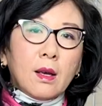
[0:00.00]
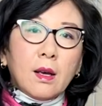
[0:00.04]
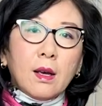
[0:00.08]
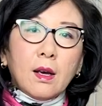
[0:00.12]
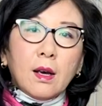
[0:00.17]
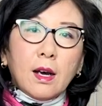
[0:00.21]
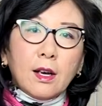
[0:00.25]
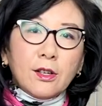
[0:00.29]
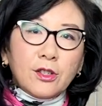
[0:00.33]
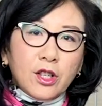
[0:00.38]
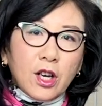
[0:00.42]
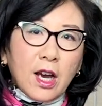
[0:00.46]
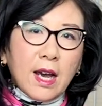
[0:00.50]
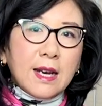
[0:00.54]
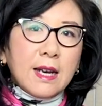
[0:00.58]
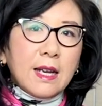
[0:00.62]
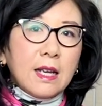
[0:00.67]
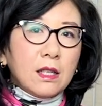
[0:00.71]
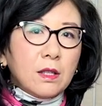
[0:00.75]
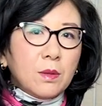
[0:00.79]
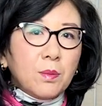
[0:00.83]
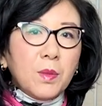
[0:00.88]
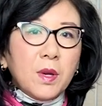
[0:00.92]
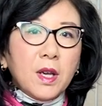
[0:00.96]
A
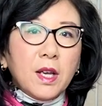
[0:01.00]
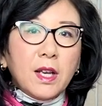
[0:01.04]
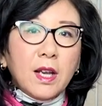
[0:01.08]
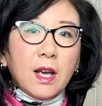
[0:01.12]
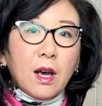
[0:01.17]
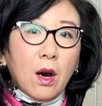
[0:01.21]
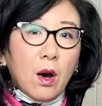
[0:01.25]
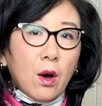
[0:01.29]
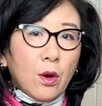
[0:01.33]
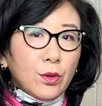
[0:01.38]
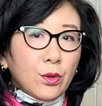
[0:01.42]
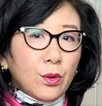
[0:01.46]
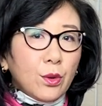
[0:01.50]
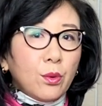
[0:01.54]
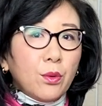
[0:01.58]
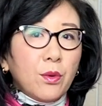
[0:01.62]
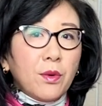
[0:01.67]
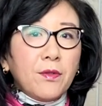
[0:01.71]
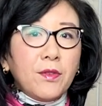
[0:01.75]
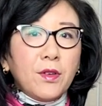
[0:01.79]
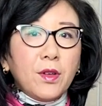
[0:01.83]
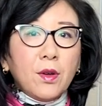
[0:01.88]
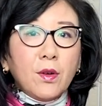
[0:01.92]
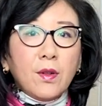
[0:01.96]
Chinese media also
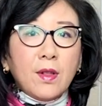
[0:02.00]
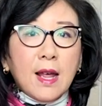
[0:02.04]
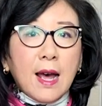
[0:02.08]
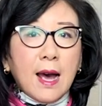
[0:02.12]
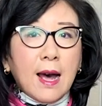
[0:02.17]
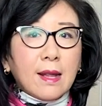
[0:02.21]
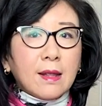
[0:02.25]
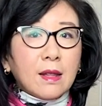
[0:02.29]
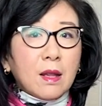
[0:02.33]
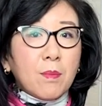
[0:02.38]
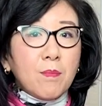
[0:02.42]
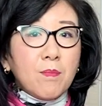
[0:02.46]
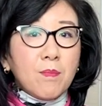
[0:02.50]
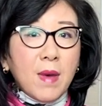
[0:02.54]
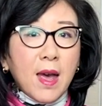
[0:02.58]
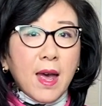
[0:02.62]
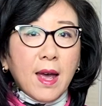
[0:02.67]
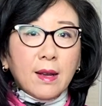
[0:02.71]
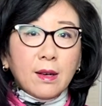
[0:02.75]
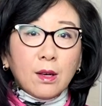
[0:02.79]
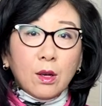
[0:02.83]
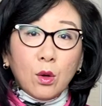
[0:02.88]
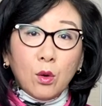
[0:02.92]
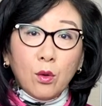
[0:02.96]
revealed that the
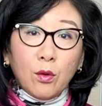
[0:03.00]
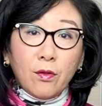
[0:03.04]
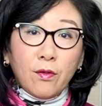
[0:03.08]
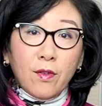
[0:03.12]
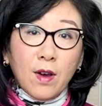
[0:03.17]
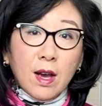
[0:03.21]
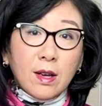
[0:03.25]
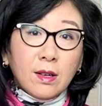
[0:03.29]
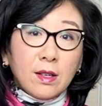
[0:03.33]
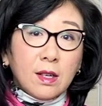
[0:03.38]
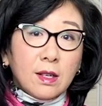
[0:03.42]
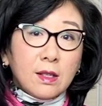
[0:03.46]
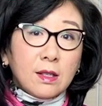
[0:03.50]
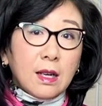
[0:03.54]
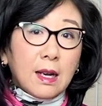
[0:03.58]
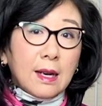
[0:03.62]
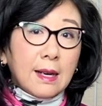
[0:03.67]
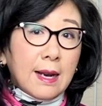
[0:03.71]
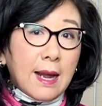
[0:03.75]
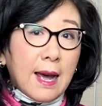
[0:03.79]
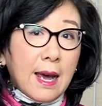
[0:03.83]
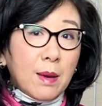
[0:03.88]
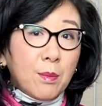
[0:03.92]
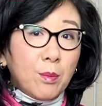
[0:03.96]
men who founded
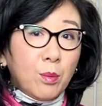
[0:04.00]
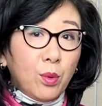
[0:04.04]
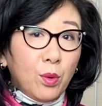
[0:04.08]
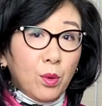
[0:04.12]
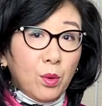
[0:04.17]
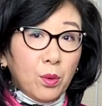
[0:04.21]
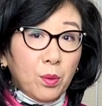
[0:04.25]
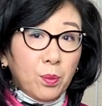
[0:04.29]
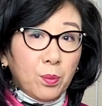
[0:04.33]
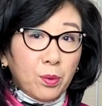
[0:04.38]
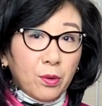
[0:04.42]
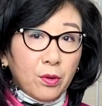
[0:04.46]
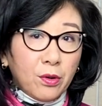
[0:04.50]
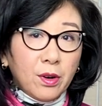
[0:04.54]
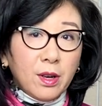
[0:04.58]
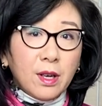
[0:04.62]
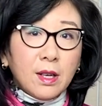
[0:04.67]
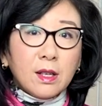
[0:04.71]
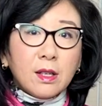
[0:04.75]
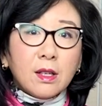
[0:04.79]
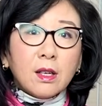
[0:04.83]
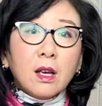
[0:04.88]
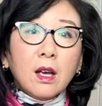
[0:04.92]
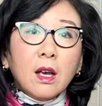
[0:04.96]
Light Blueprint